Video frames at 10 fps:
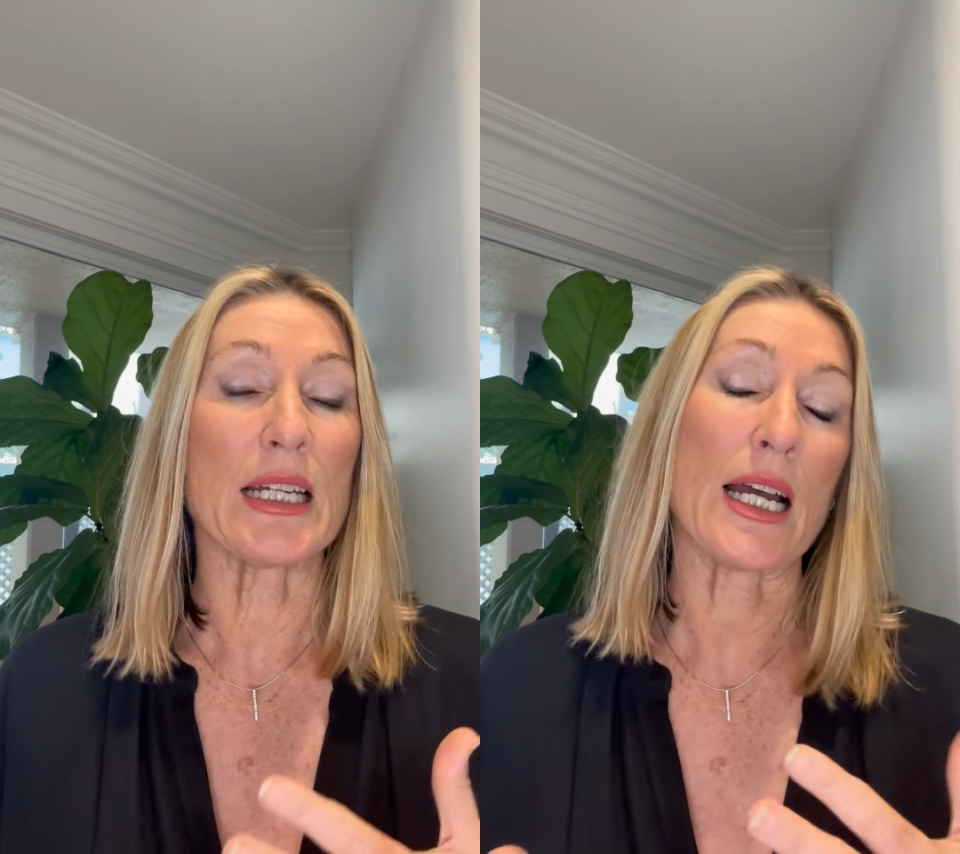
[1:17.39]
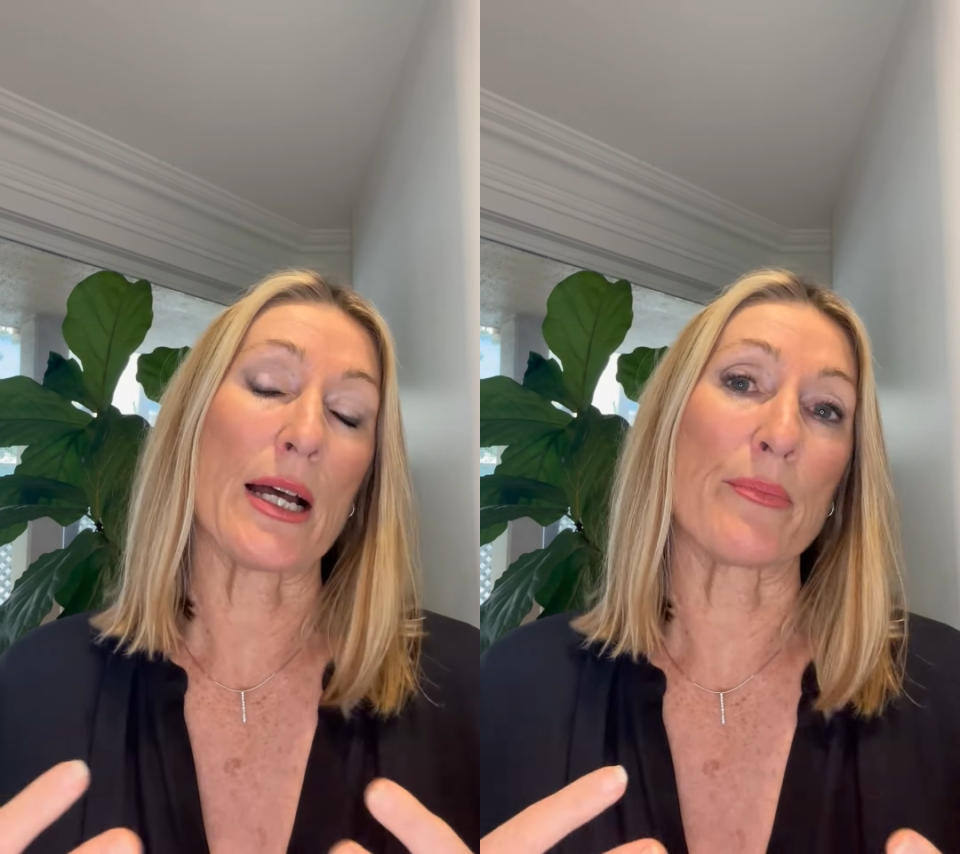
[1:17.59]

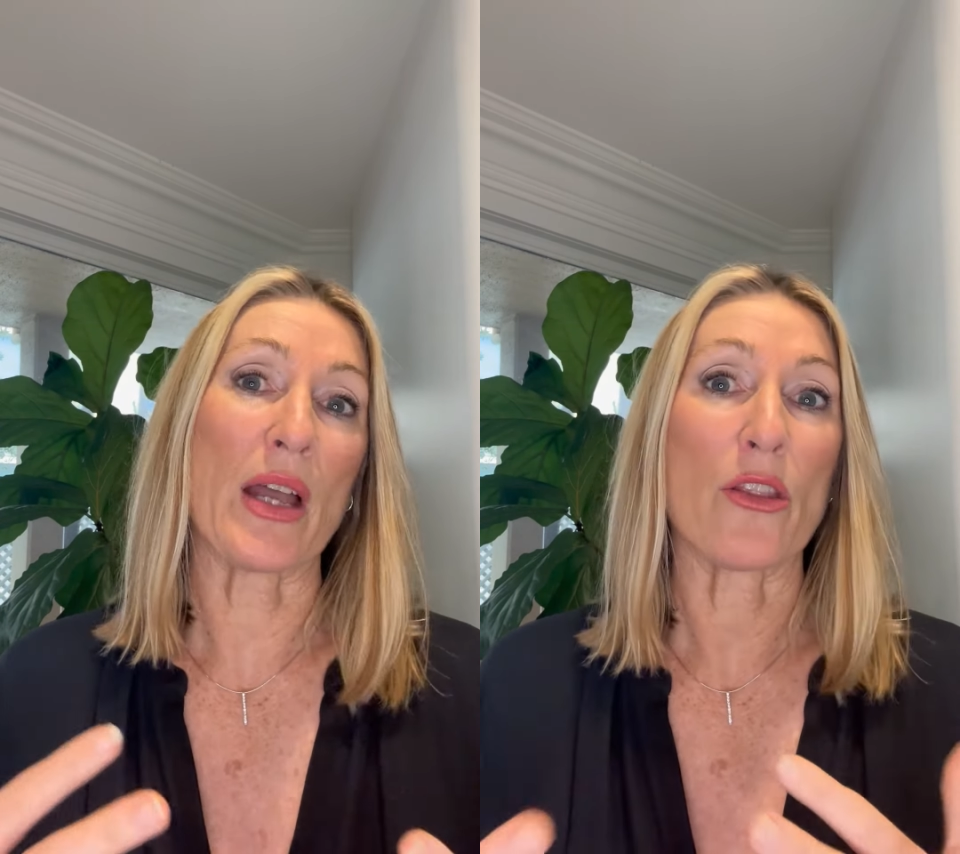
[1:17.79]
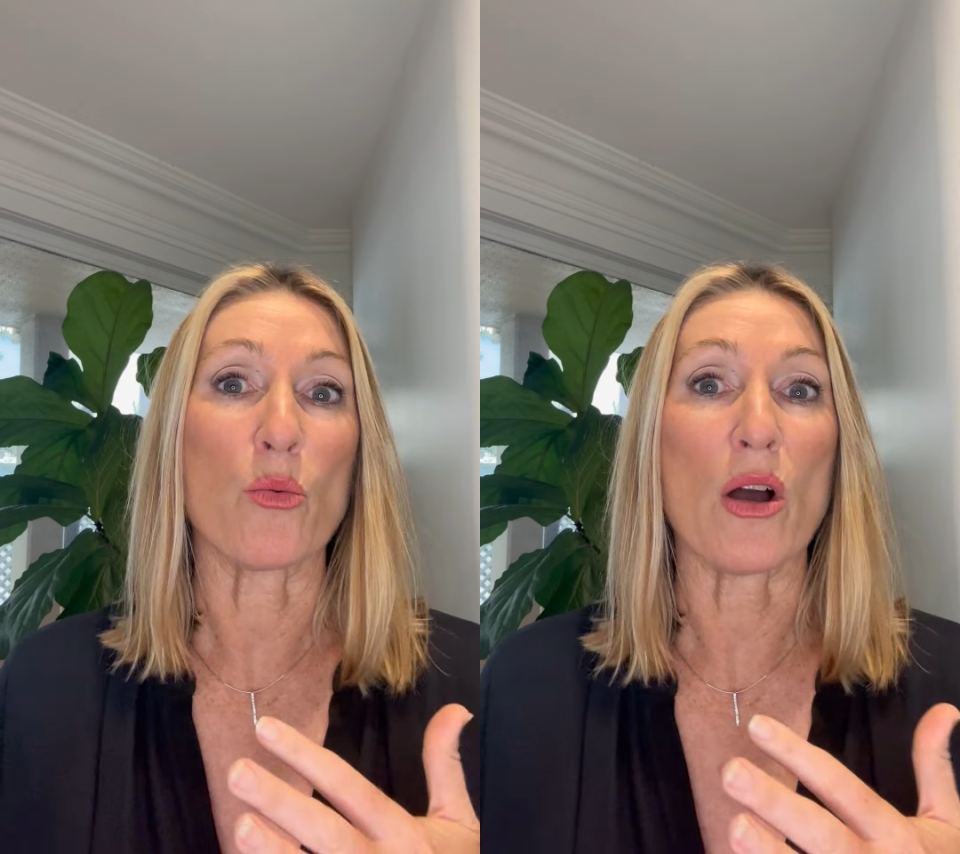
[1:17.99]

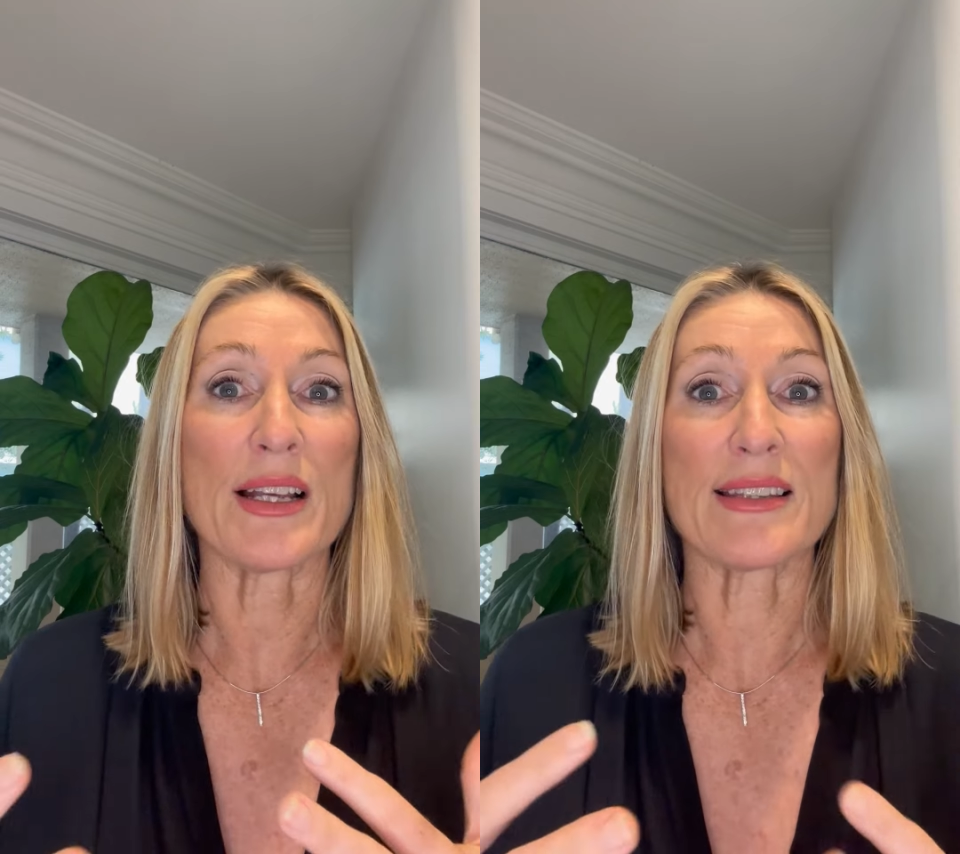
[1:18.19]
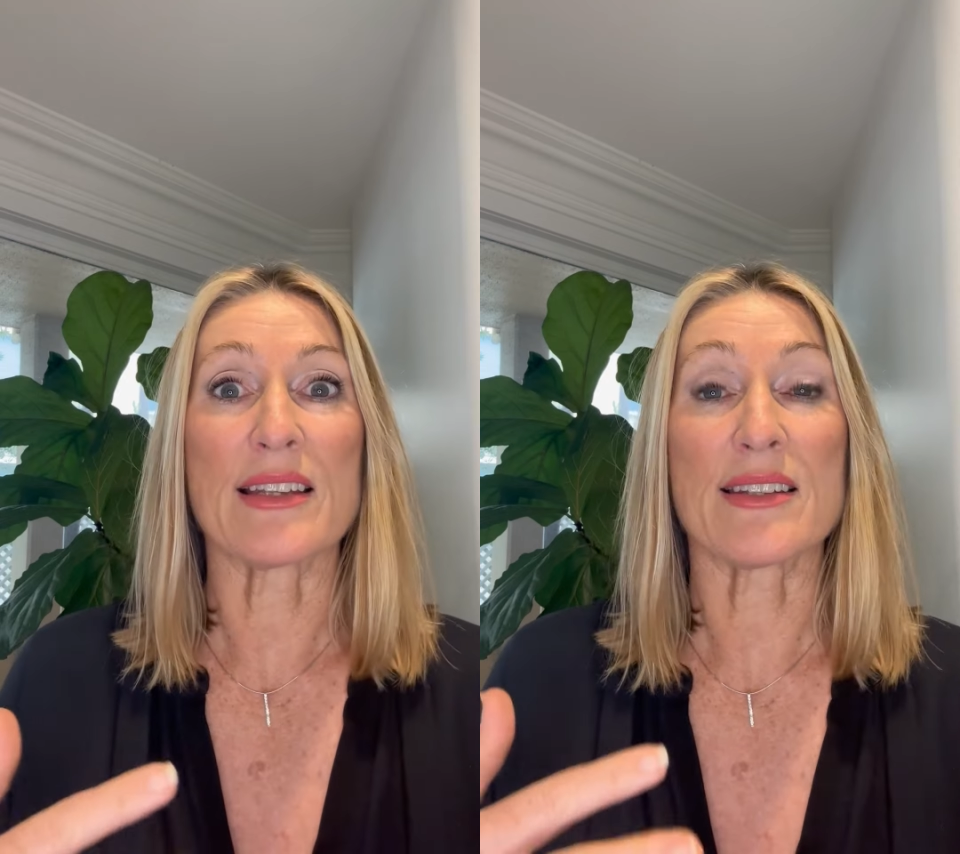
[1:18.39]

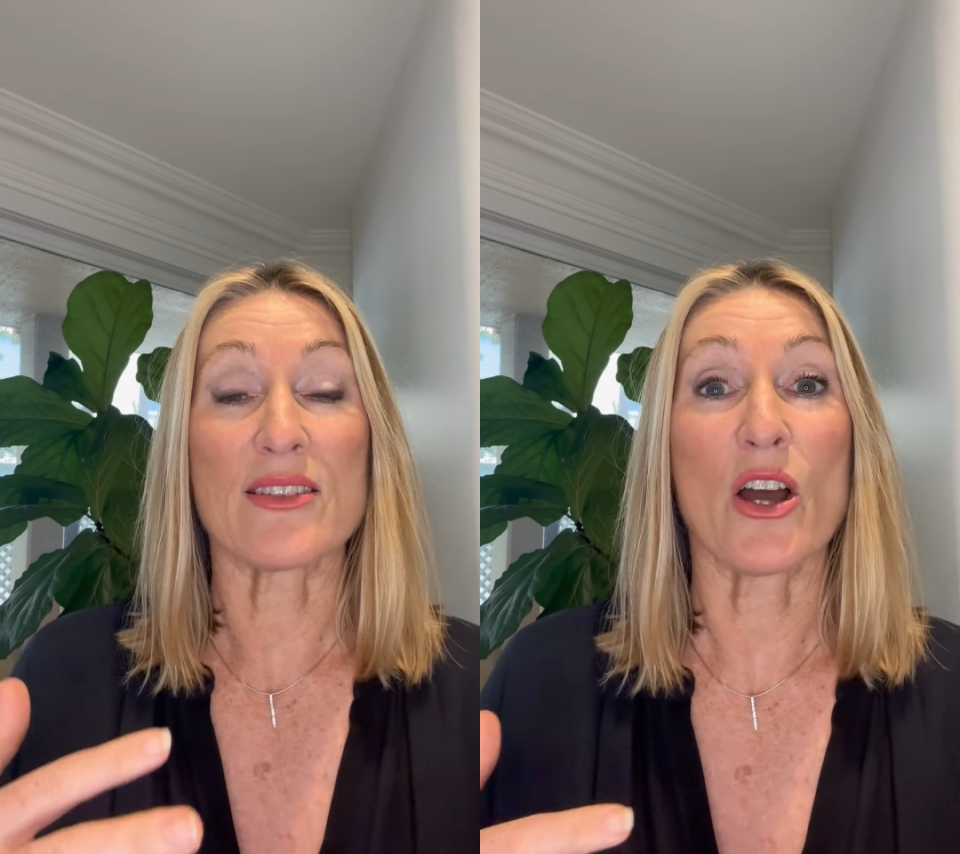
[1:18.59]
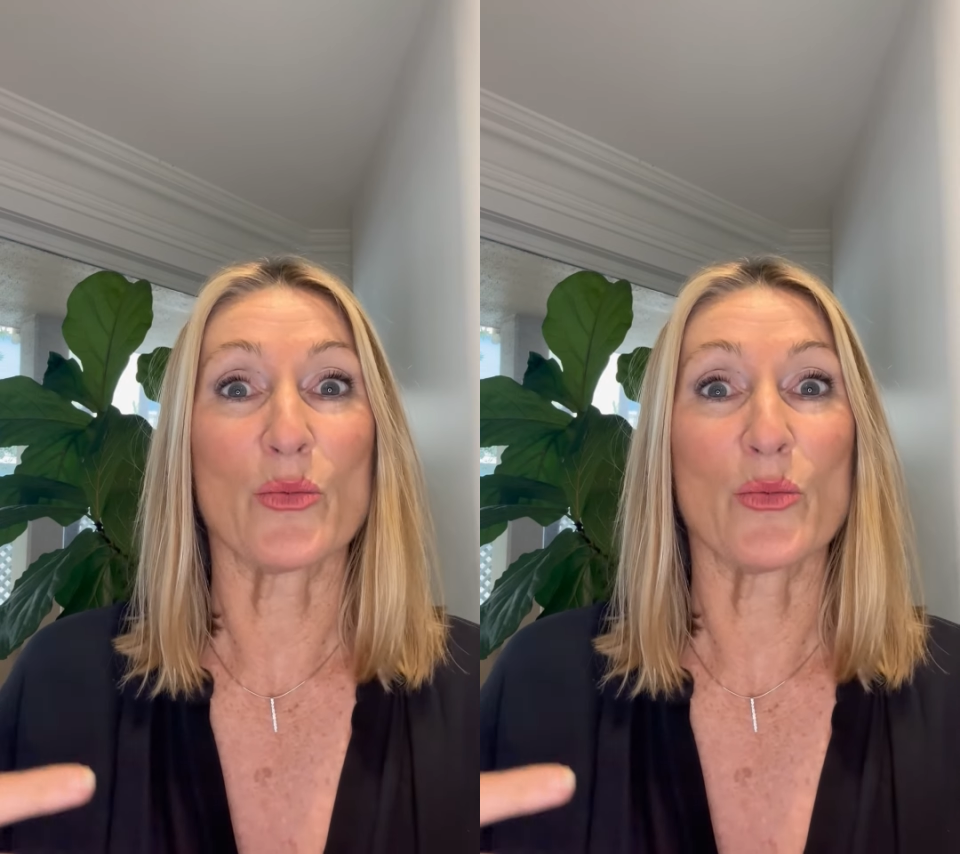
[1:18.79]
Otherwise, they decide